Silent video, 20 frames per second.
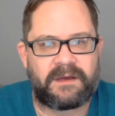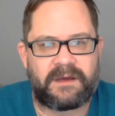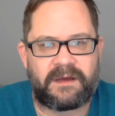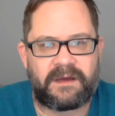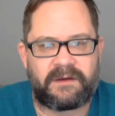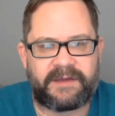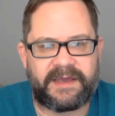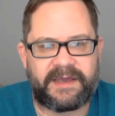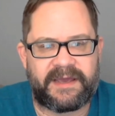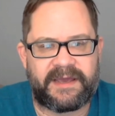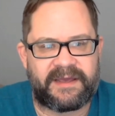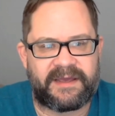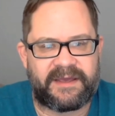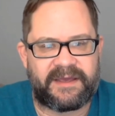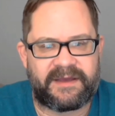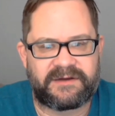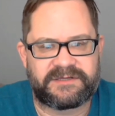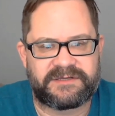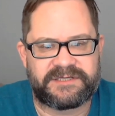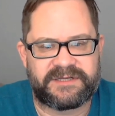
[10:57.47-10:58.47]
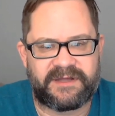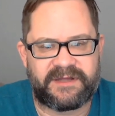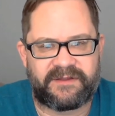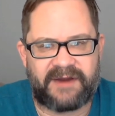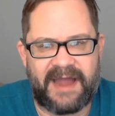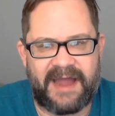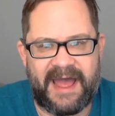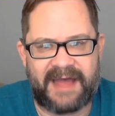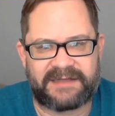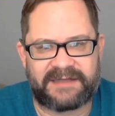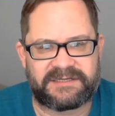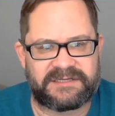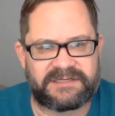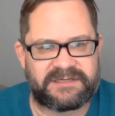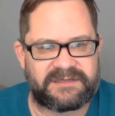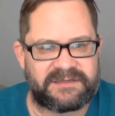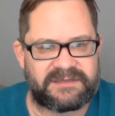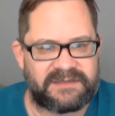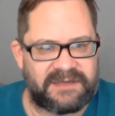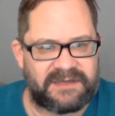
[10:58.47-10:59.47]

Okay, here's another hat.